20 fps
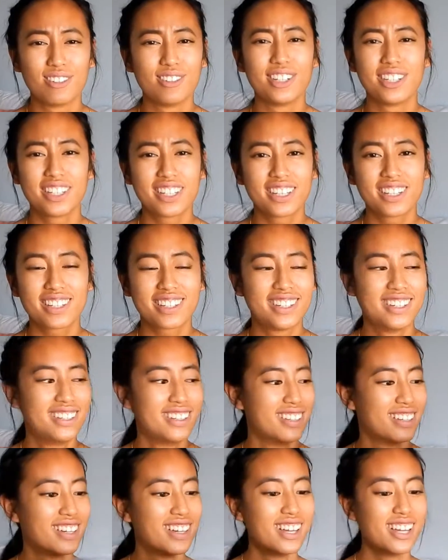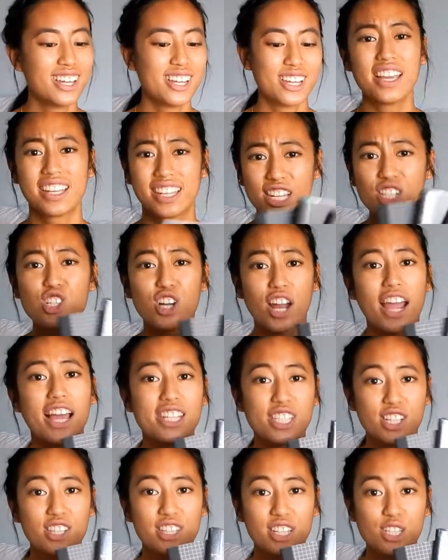really get your
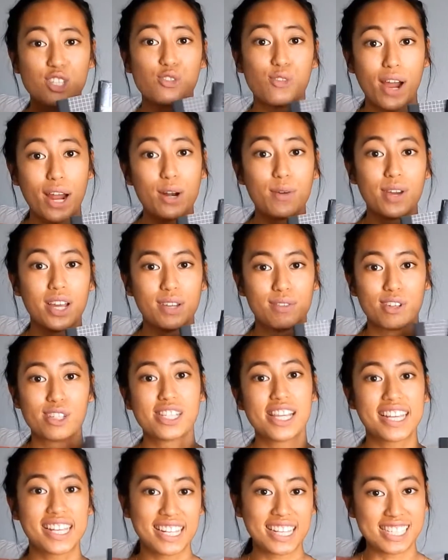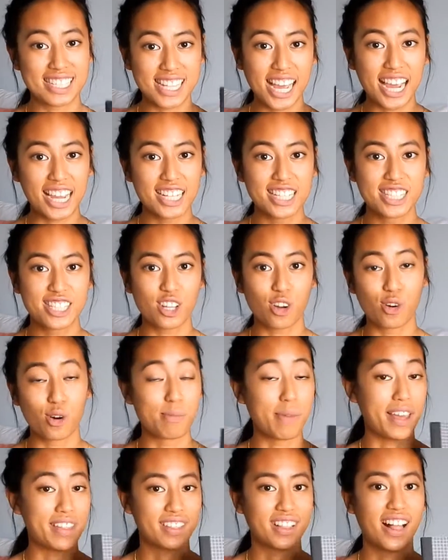hands on these right away if you're taking a science or
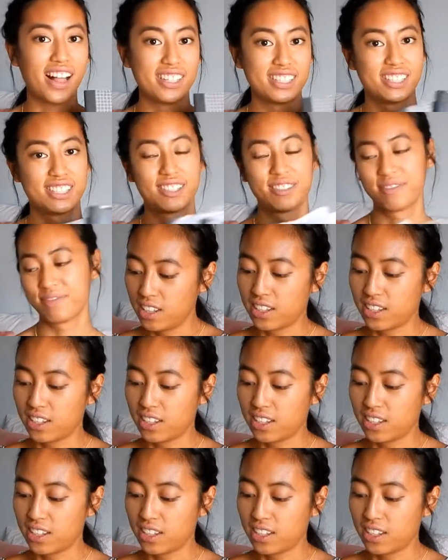math class.